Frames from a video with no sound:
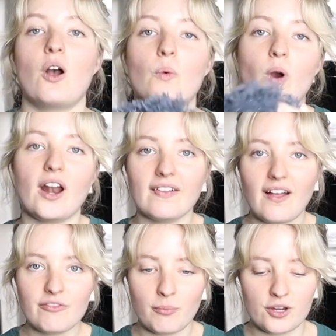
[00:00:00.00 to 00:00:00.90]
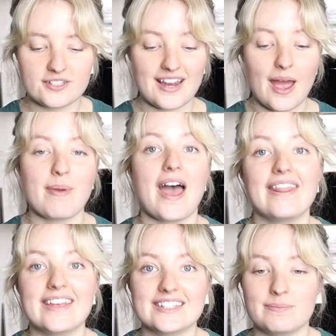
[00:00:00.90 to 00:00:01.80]
What I love most about
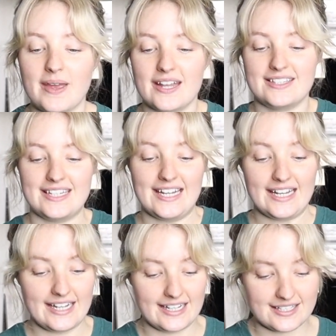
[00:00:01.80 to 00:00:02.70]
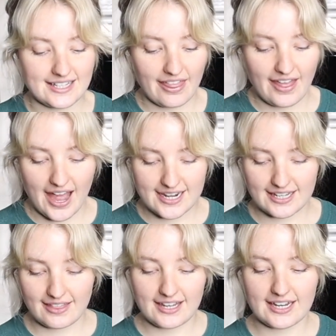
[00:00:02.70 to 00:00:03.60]
these beds is that
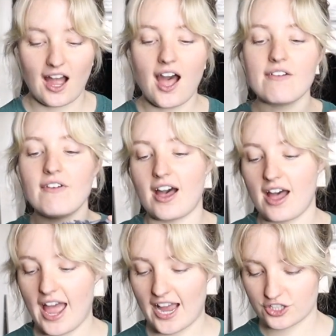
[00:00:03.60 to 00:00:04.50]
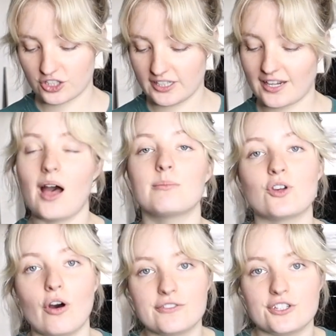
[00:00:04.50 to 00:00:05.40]
the cover actually comes
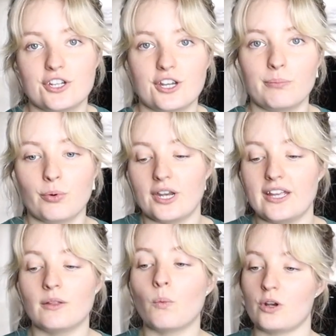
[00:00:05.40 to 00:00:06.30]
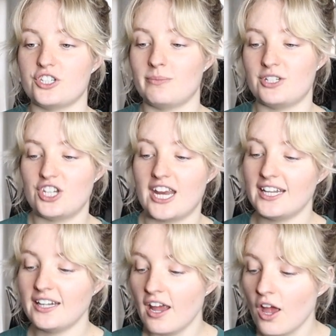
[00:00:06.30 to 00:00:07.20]
off, so you can put it in the washing
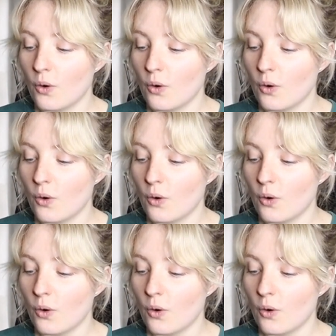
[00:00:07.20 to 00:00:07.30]
machine.